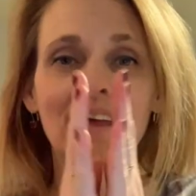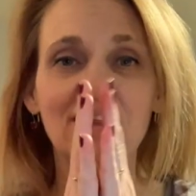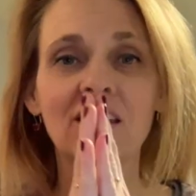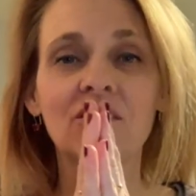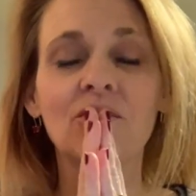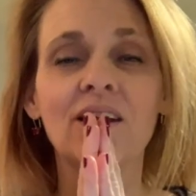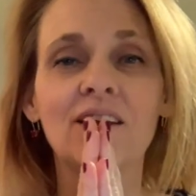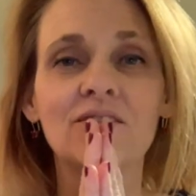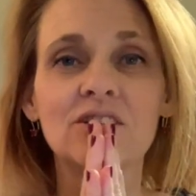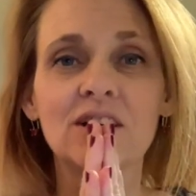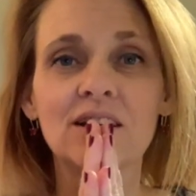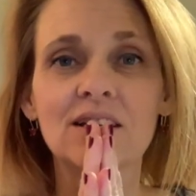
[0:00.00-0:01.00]
the
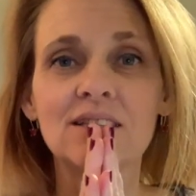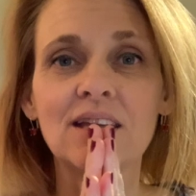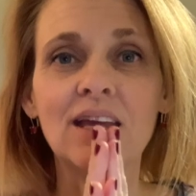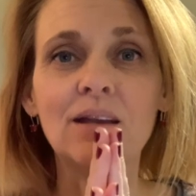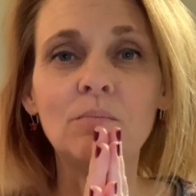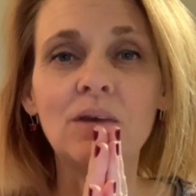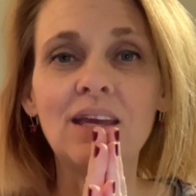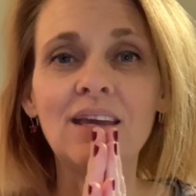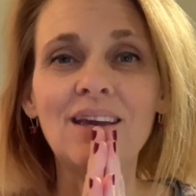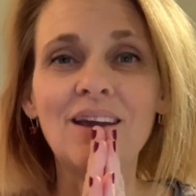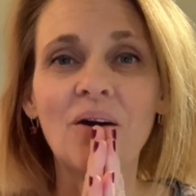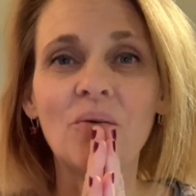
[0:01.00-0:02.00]
creative genius in
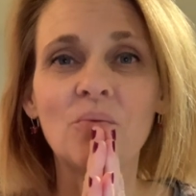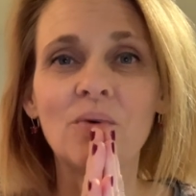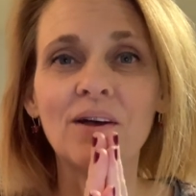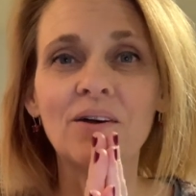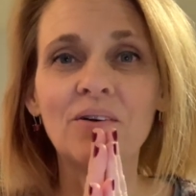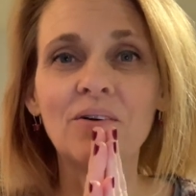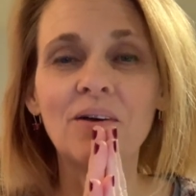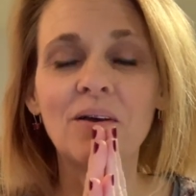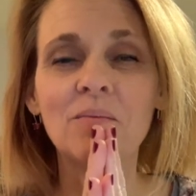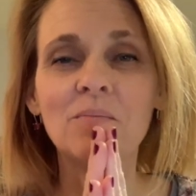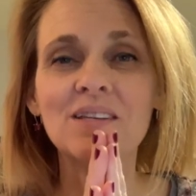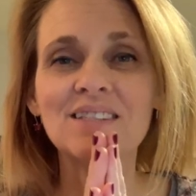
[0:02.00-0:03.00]
me will
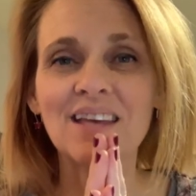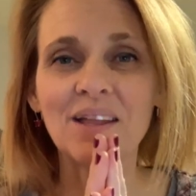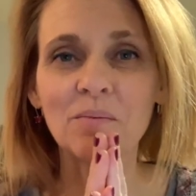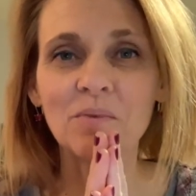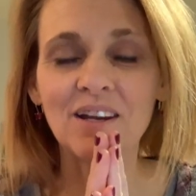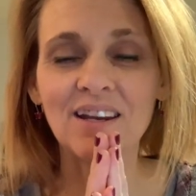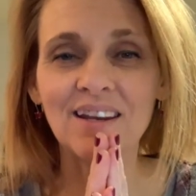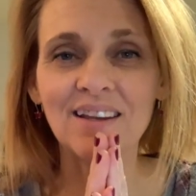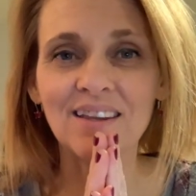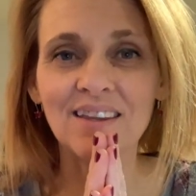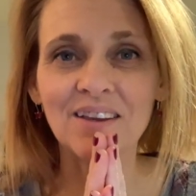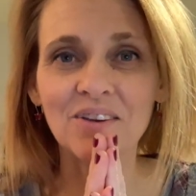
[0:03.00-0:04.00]
be
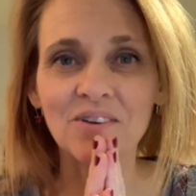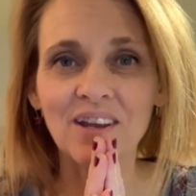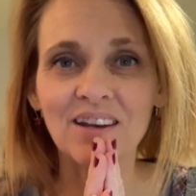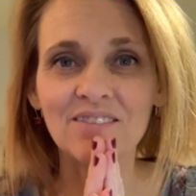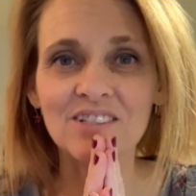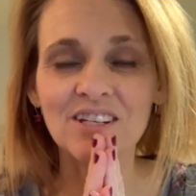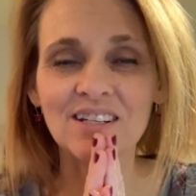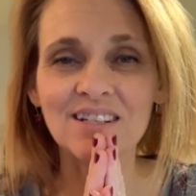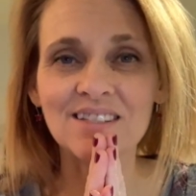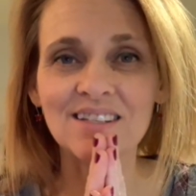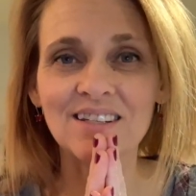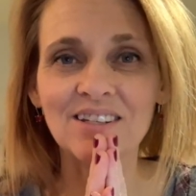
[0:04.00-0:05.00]
celebrating the creative
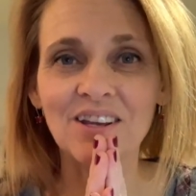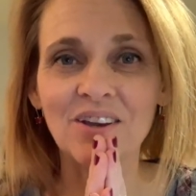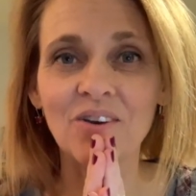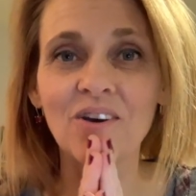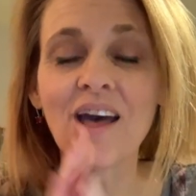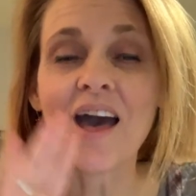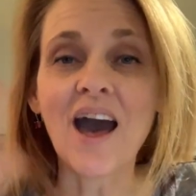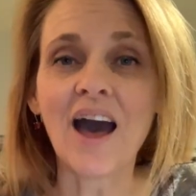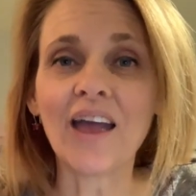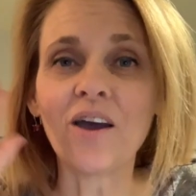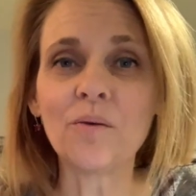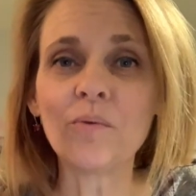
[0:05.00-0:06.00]
genius in you.
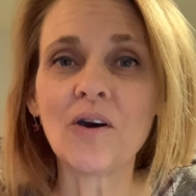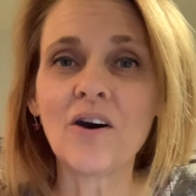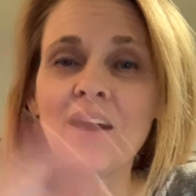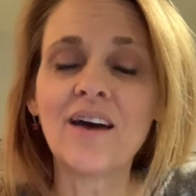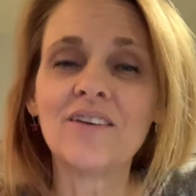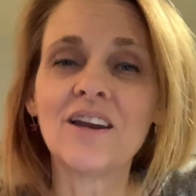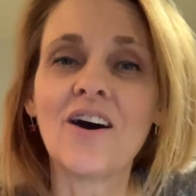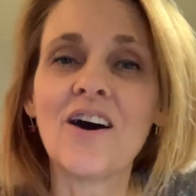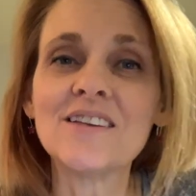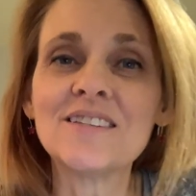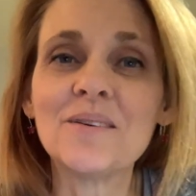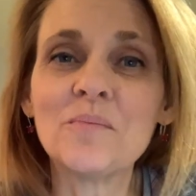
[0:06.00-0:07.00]
I hope you all have an
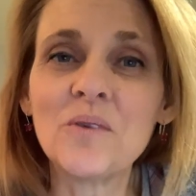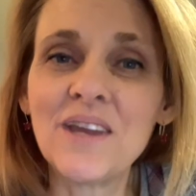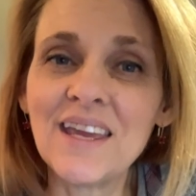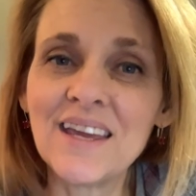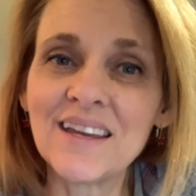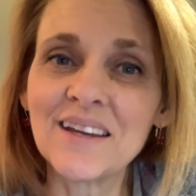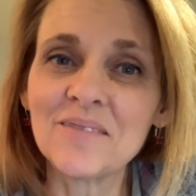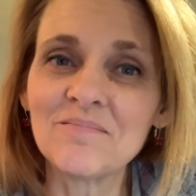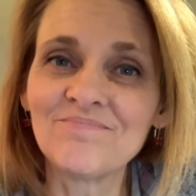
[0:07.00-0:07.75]
awesome week.